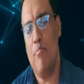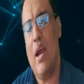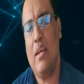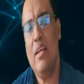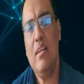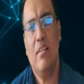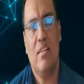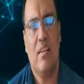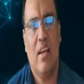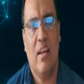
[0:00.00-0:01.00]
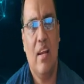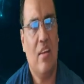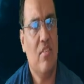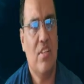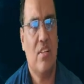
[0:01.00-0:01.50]
of bagging,
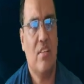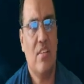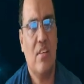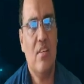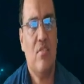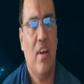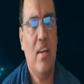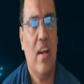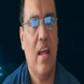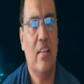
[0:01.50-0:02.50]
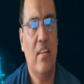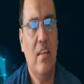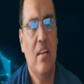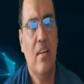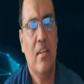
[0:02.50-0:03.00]
like we just discussed, right? And
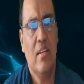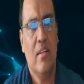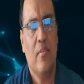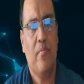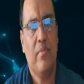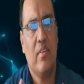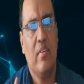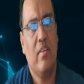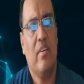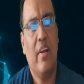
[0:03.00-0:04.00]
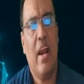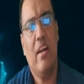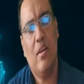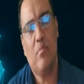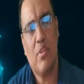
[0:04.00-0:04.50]
the
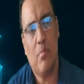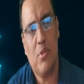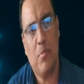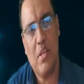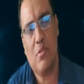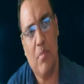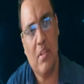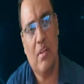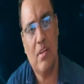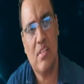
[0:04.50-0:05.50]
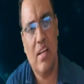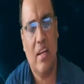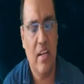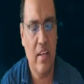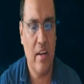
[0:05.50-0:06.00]
random subspace method,
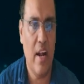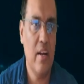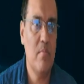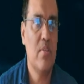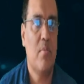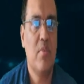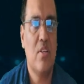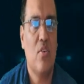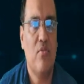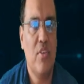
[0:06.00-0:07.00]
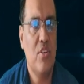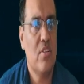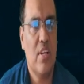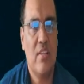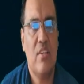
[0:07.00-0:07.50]
selecting random subsets of
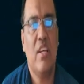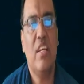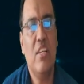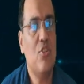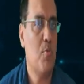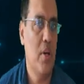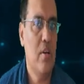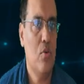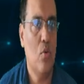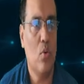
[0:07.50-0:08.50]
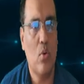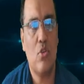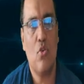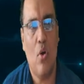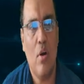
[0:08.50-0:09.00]
features at each split to grow
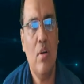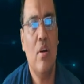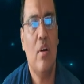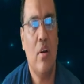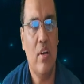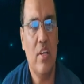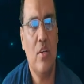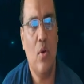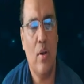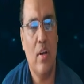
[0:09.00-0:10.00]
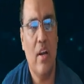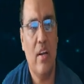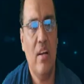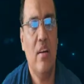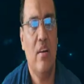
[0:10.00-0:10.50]
strong,
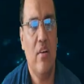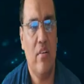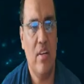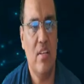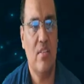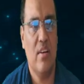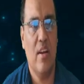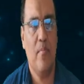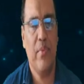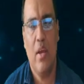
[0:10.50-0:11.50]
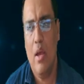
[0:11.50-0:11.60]
decorrelated trees, right?